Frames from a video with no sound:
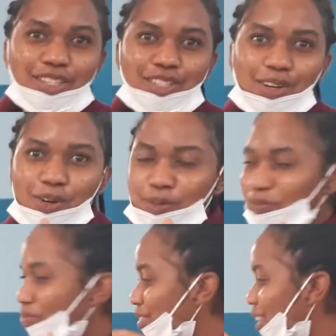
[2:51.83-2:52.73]
So
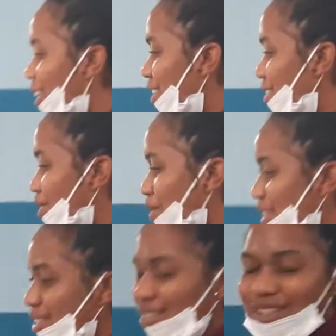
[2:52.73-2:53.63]
this
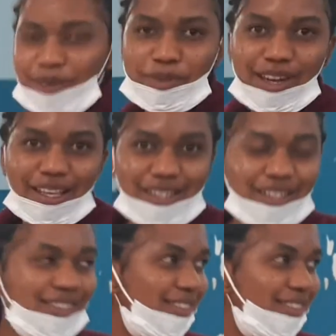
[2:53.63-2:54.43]
is the immunization